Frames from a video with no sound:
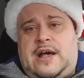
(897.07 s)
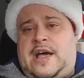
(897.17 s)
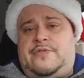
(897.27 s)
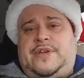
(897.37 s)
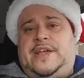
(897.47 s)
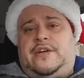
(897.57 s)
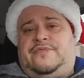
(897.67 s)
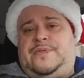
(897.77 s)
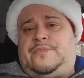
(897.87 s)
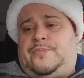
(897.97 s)
I don't care
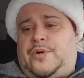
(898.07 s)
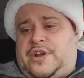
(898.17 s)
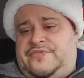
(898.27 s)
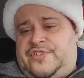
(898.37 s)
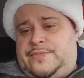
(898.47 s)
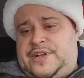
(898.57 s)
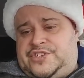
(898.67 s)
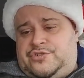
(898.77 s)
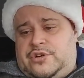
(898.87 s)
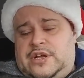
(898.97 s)
if people park in front of my
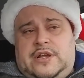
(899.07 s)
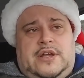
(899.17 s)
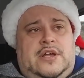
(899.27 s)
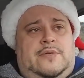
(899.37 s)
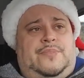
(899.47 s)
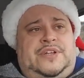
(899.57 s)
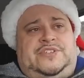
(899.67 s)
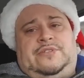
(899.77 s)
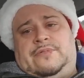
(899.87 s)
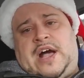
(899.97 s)
store, but
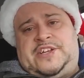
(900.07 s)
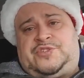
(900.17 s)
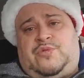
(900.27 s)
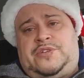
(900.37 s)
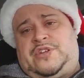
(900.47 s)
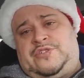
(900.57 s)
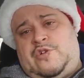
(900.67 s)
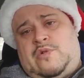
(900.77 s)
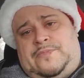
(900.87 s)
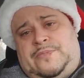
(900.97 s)
I just
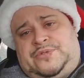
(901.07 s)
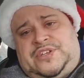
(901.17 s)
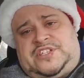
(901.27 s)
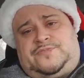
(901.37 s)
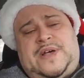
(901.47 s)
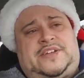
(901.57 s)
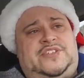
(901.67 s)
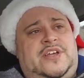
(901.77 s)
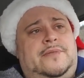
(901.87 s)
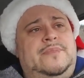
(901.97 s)
don't want people to
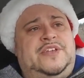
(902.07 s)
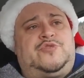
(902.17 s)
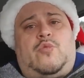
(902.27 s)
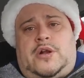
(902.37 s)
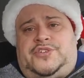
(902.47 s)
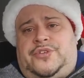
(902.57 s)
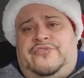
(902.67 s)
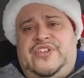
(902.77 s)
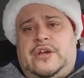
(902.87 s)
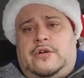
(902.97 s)
expect me to watch their
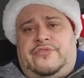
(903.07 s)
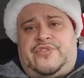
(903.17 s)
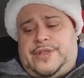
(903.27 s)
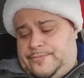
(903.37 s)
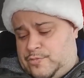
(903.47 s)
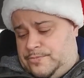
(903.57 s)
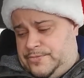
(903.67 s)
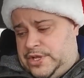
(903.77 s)
vehicle for them.